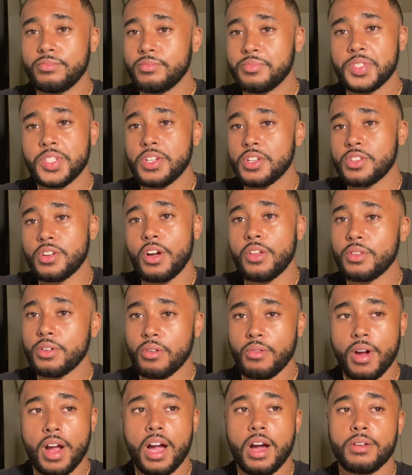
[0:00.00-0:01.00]
Just on the
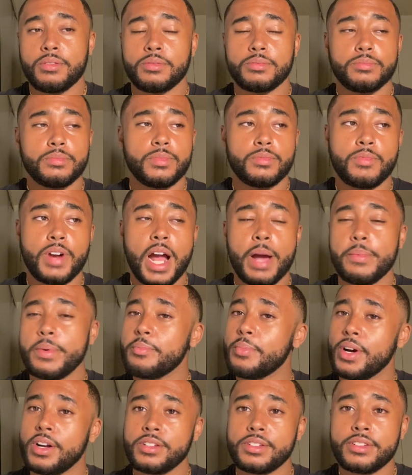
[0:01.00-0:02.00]
ground,
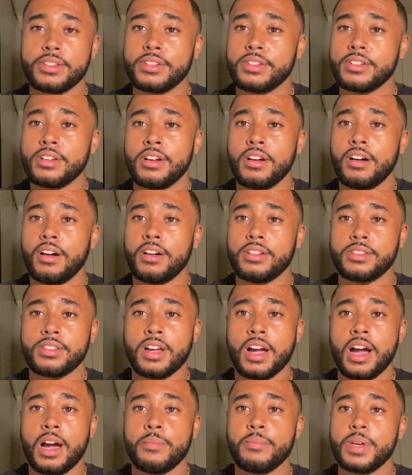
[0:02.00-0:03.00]
rapid punches on
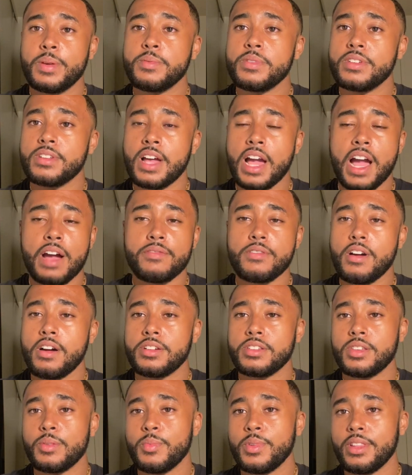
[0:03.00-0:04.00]
top, maybe in half
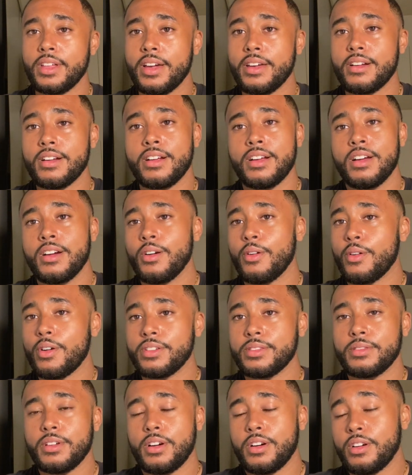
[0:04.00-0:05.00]
guard simulator or
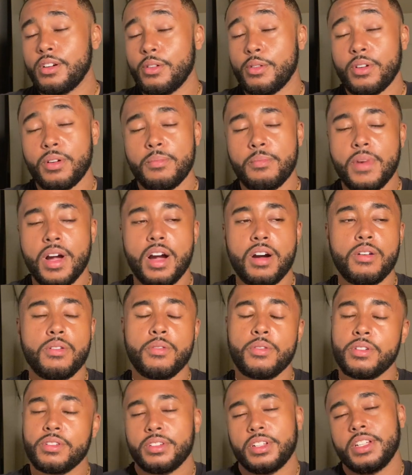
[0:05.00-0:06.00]
on or a mount,
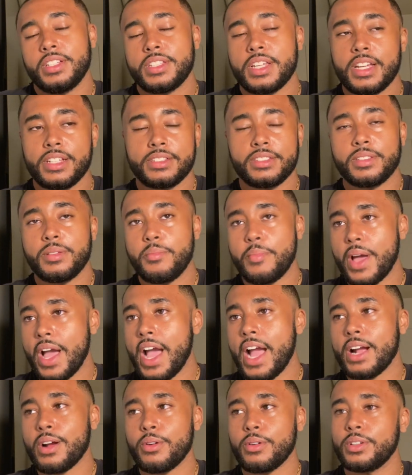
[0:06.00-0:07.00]
or he takes the
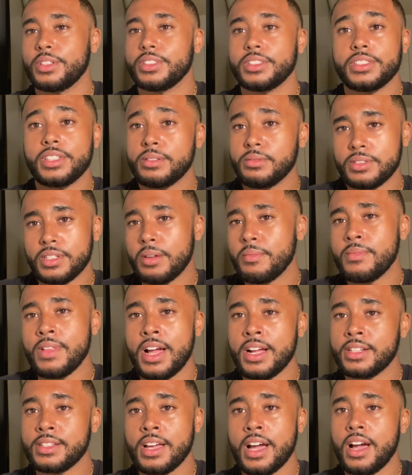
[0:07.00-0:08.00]
back or something
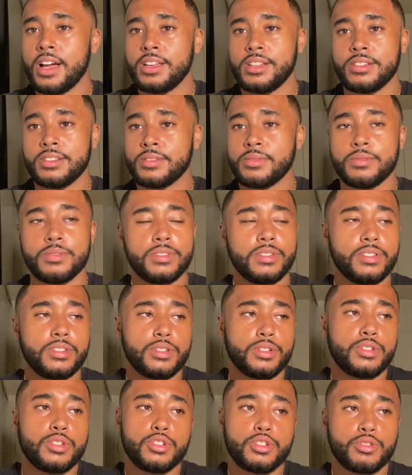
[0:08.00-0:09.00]
like that. He
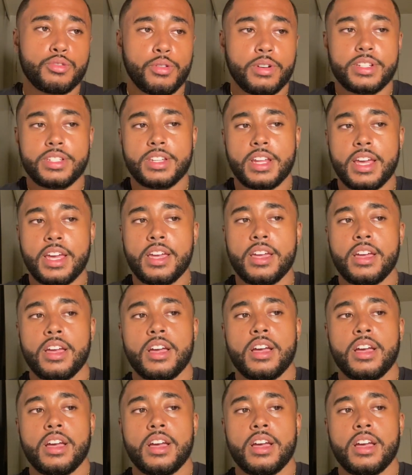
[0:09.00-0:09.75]
just destroys Nate.